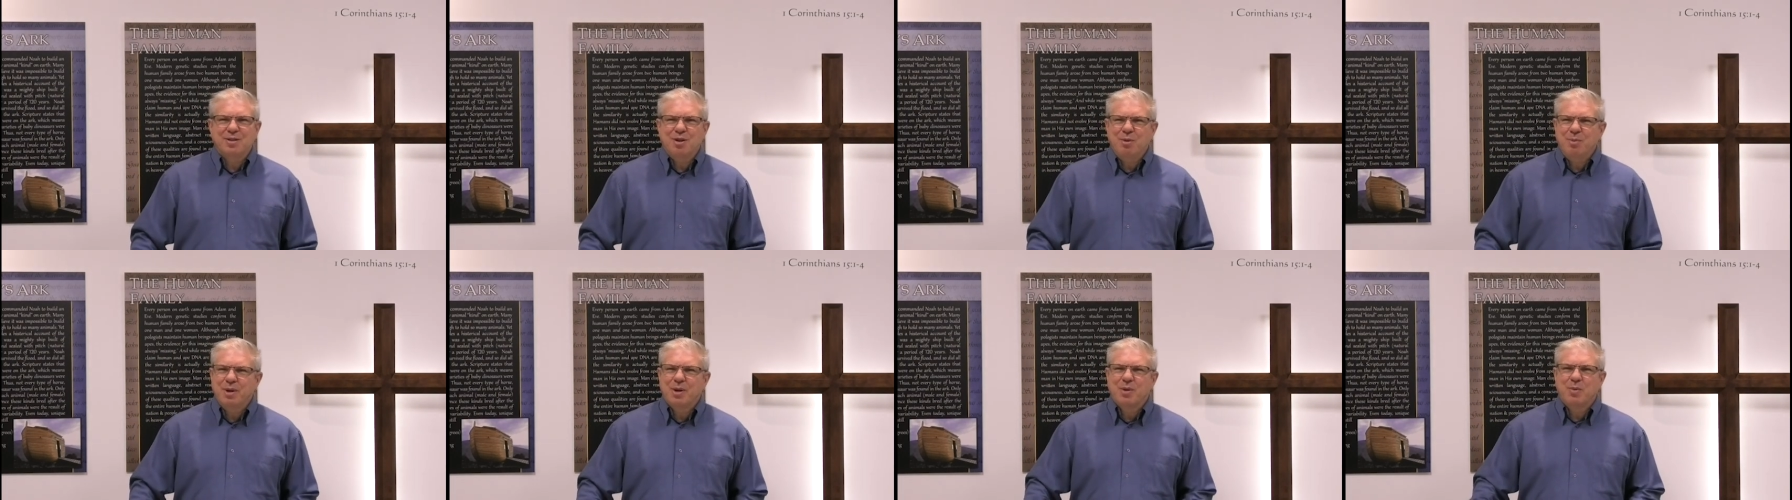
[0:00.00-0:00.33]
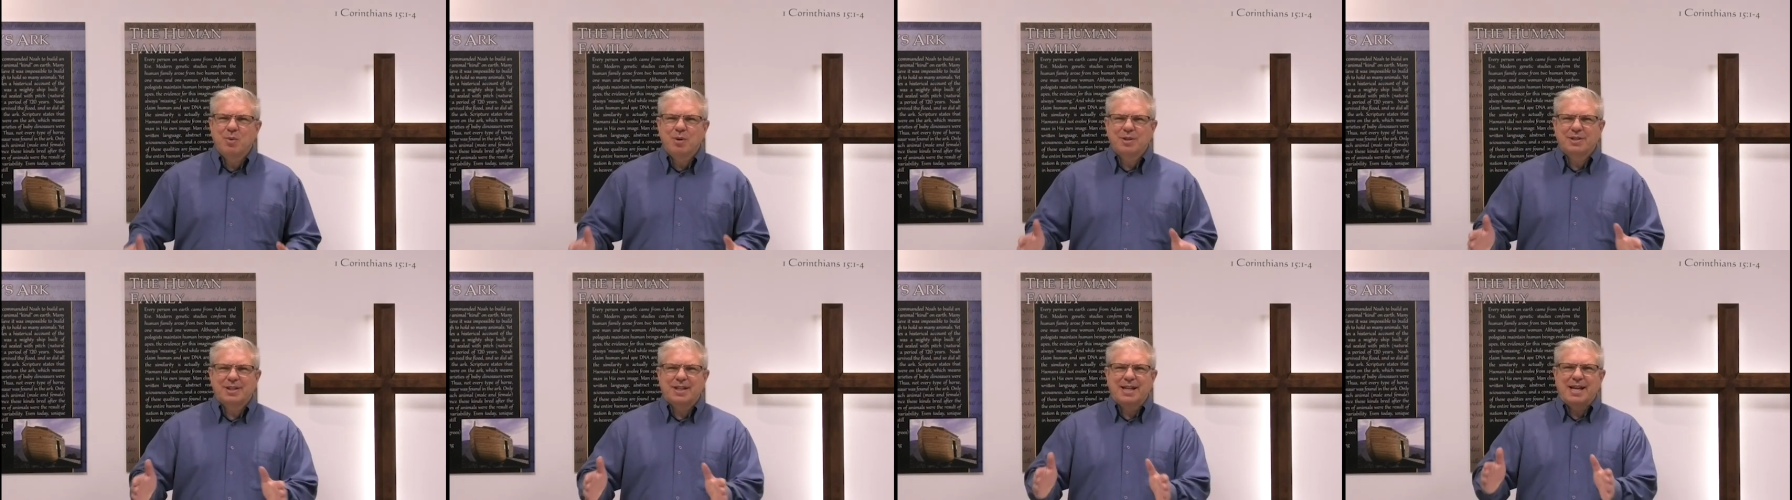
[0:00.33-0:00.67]
nobody
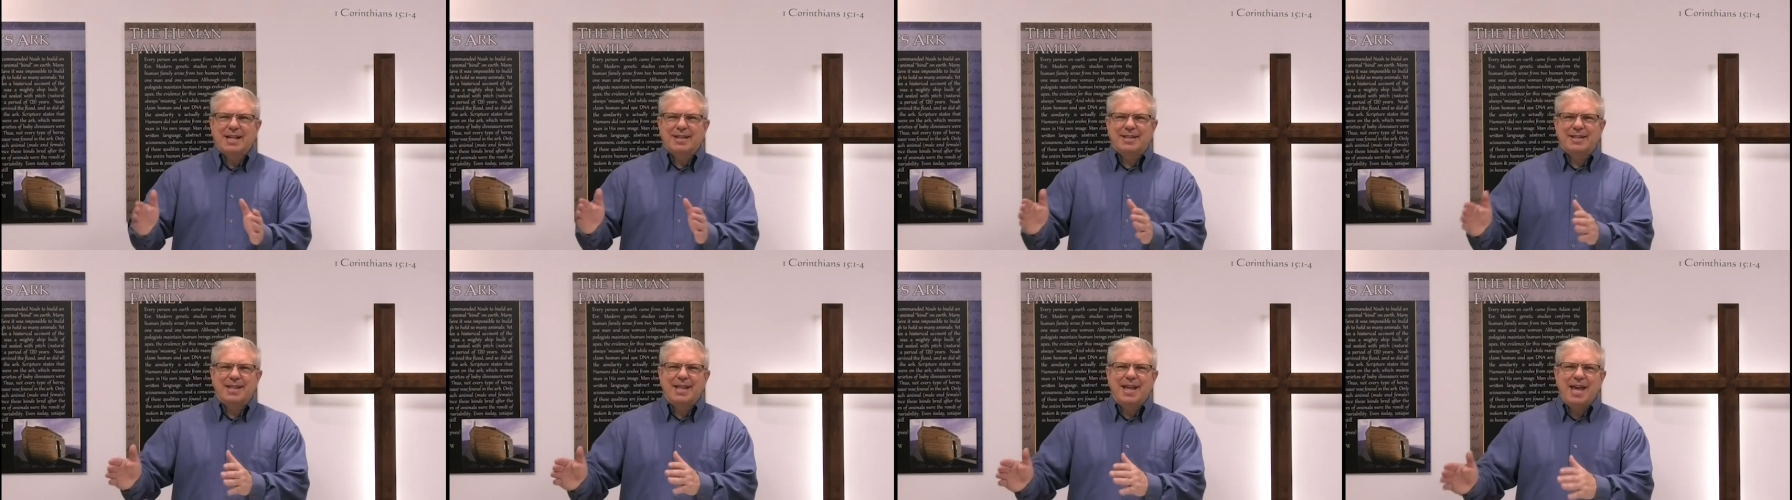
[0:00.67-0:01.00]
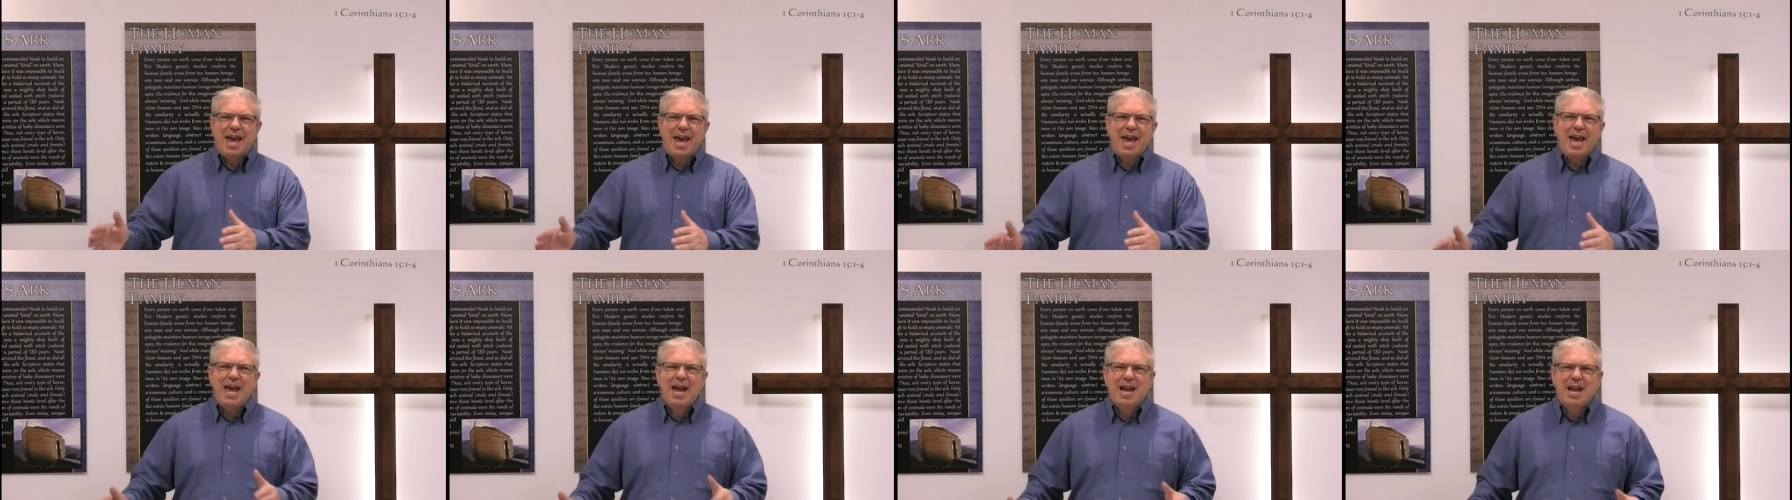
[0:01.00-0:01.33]
wants to get to the
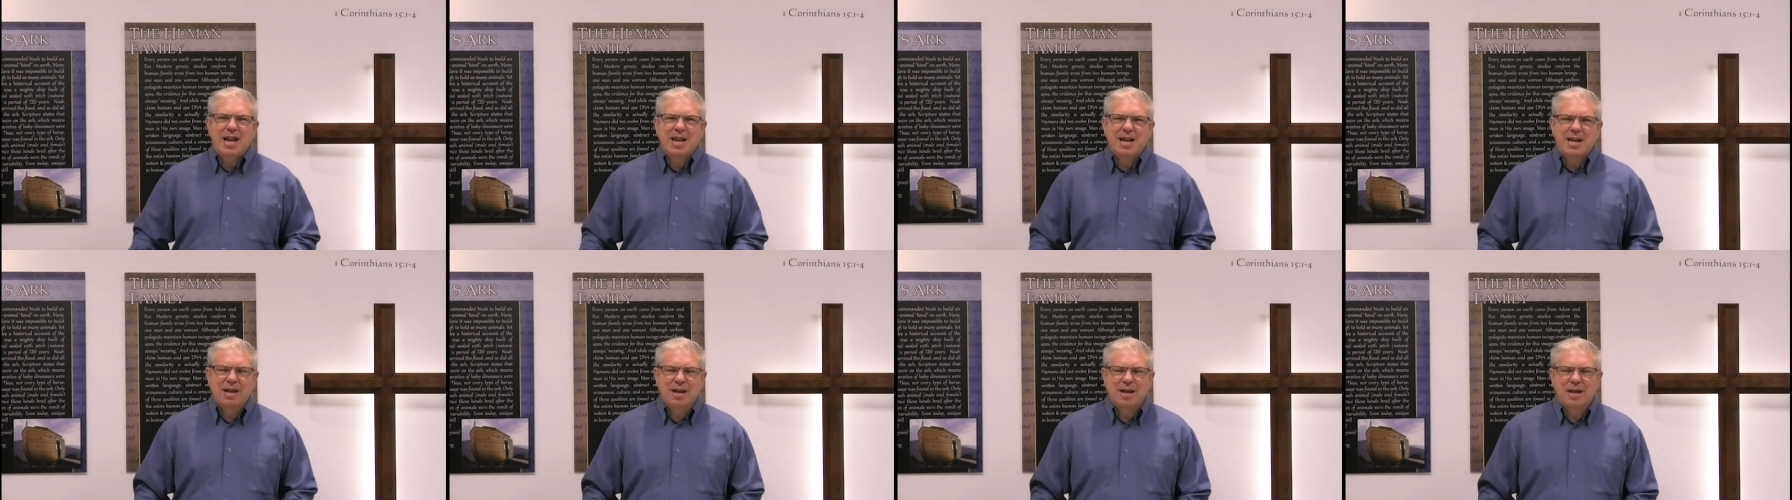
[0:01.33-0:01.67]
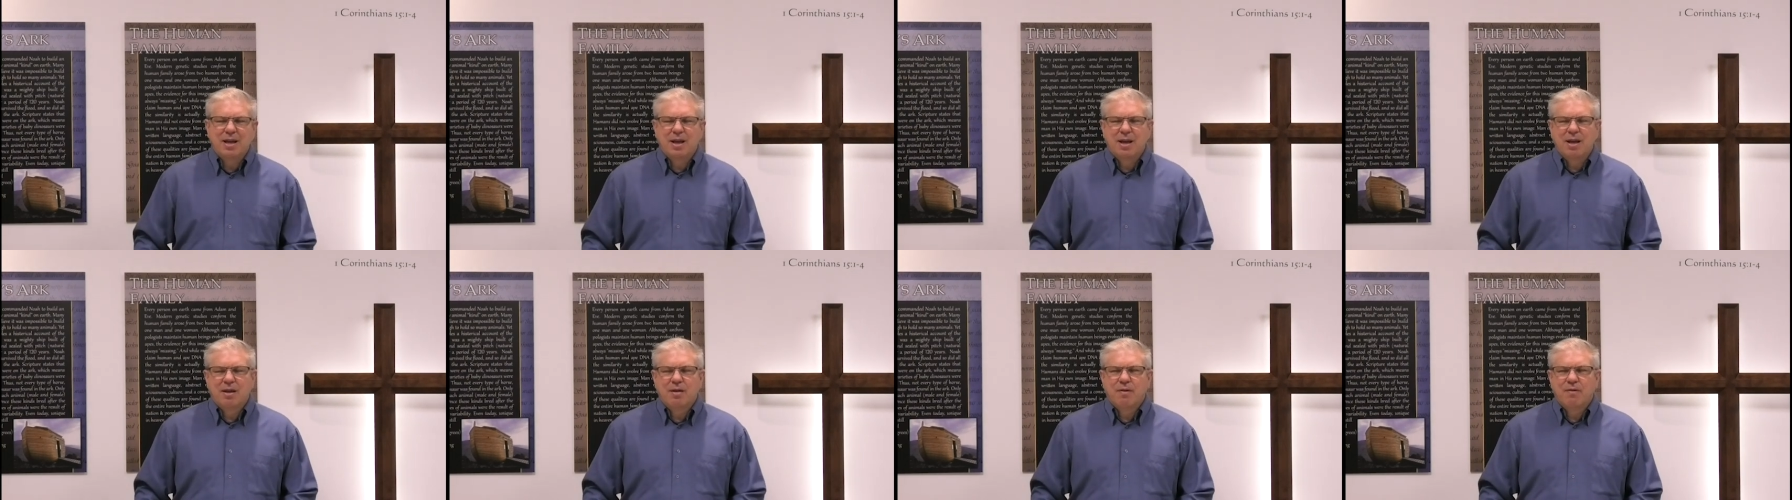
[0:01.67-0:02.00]
end
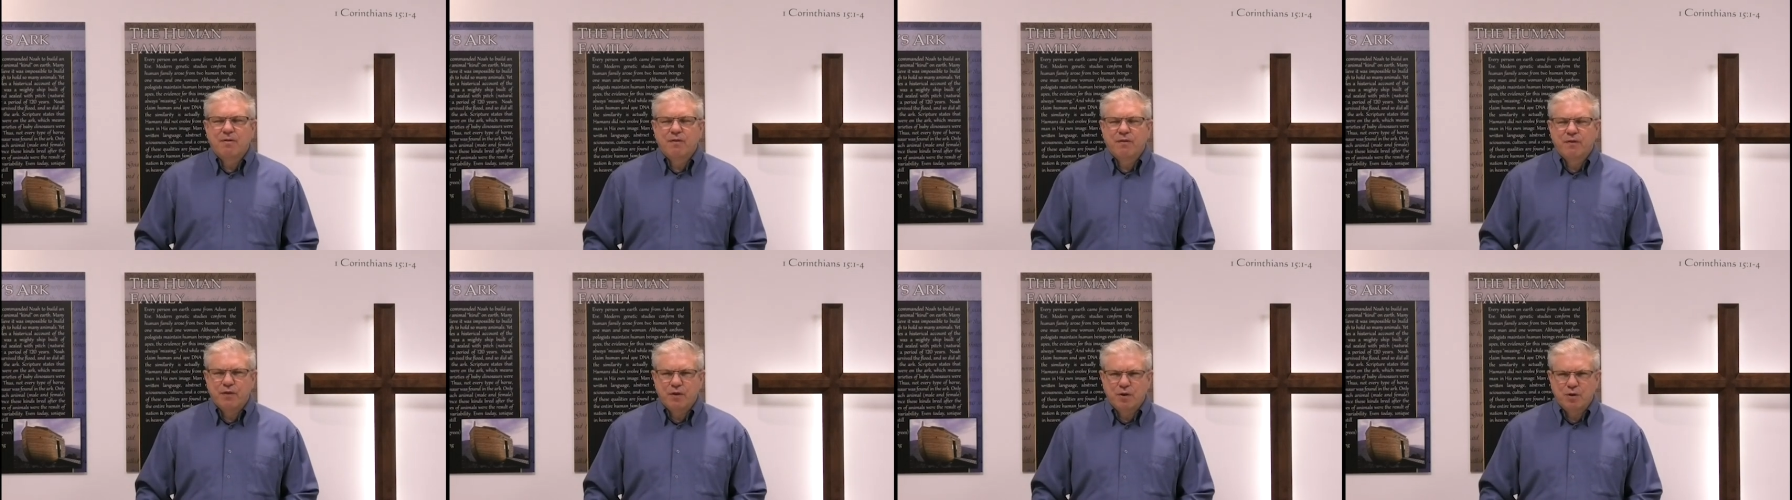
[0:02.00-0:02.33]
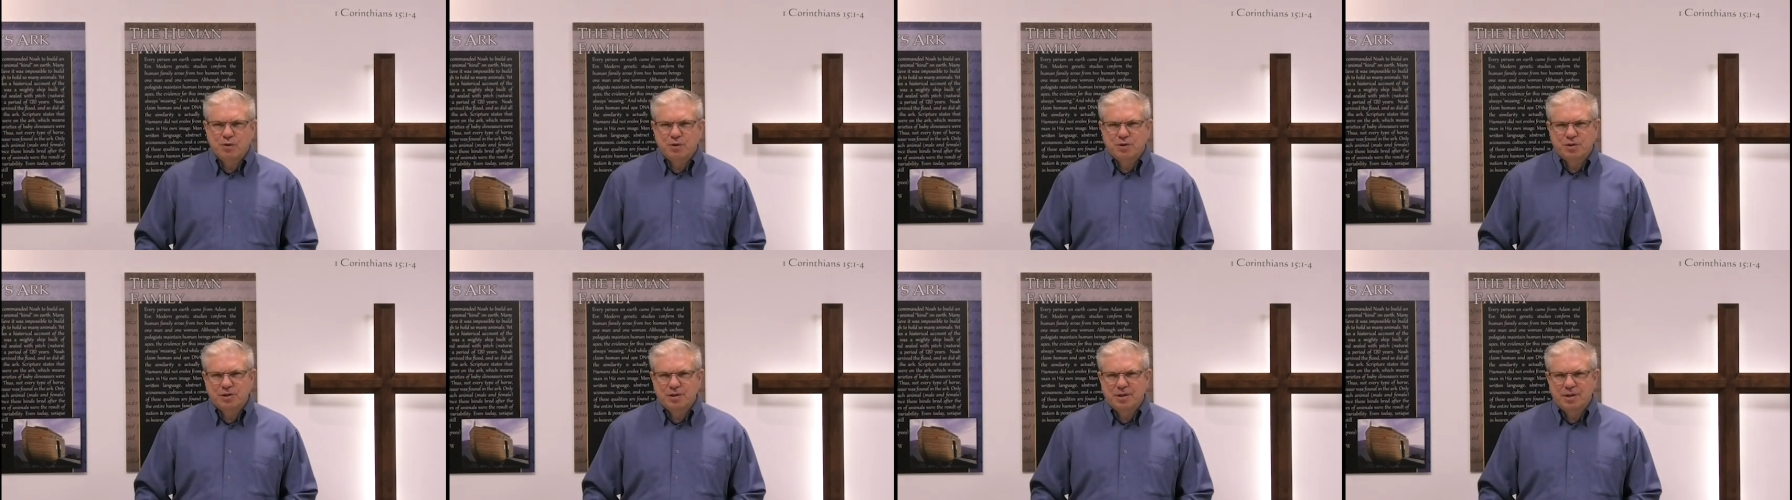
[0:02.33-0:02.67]

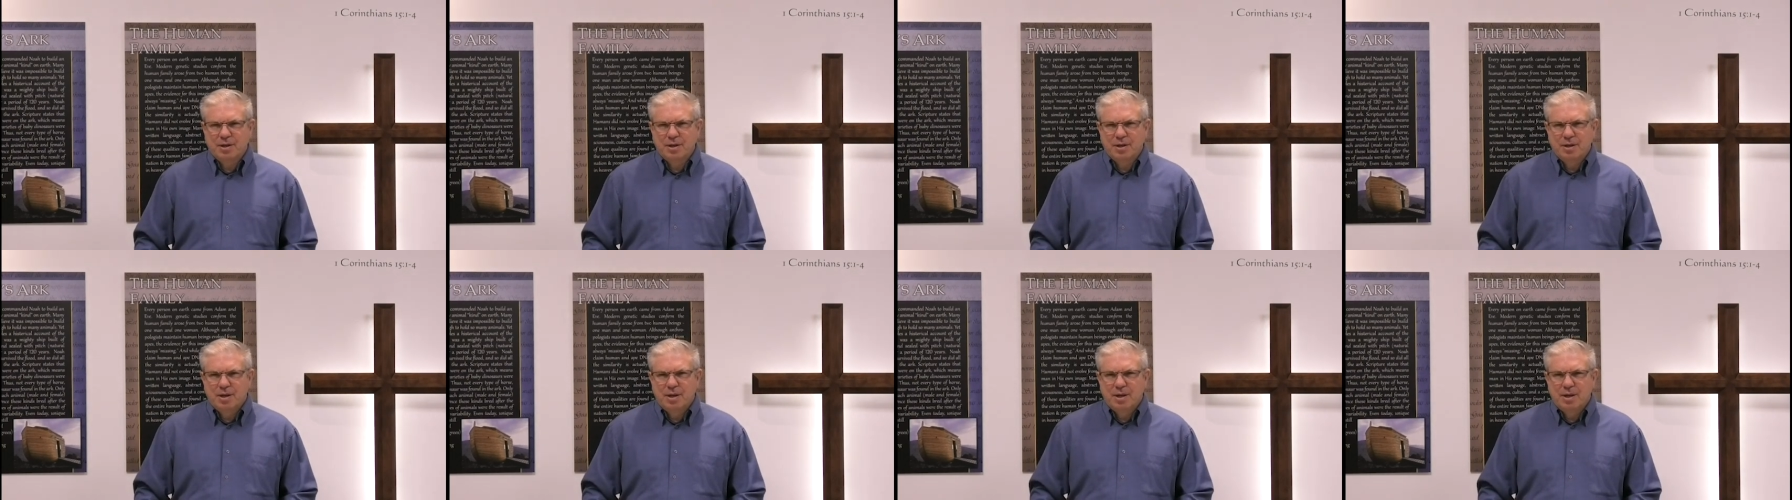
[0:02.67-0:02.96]
first.